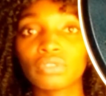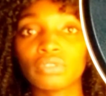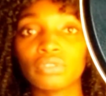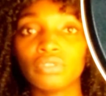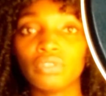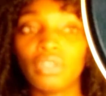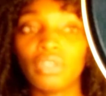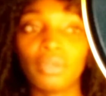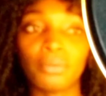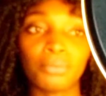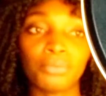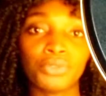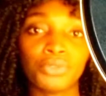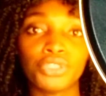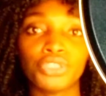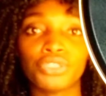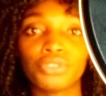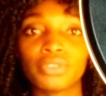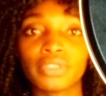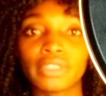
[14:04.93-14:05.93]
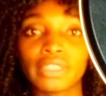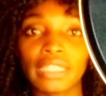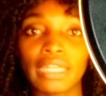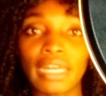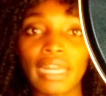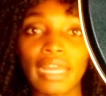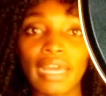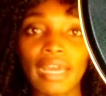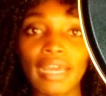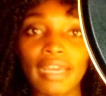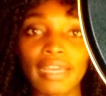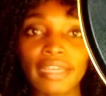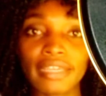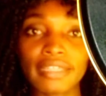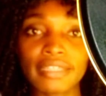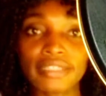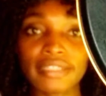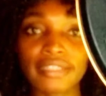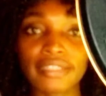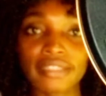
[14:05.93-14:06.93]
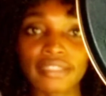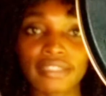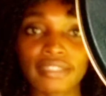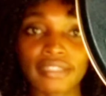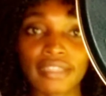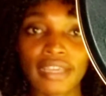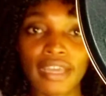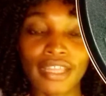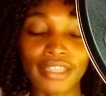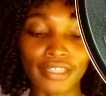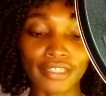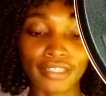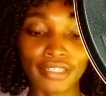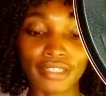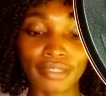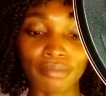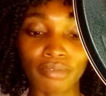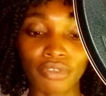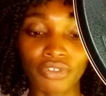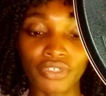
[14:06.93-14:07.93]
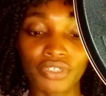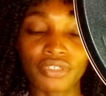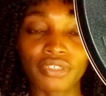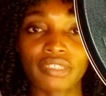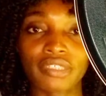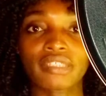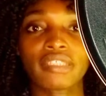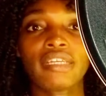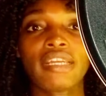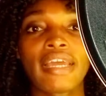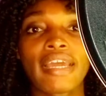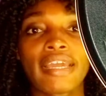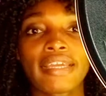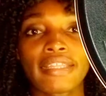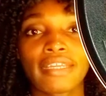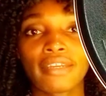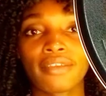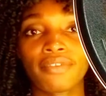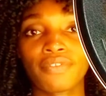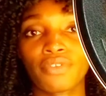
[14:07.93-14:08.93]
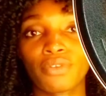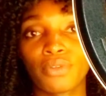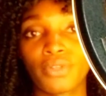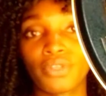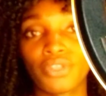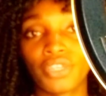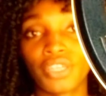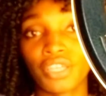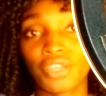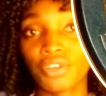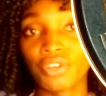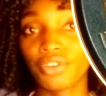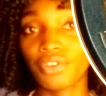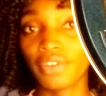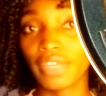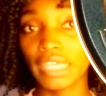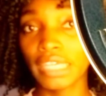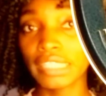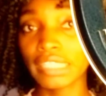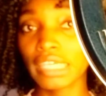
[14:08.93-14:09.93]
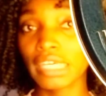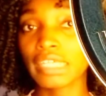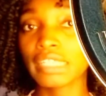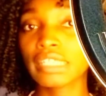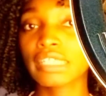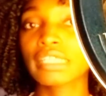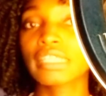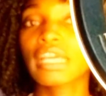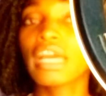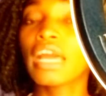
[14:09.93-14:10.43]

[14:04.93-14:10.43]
to um, reduce the lights, this is me reducing the light and if you want to increase it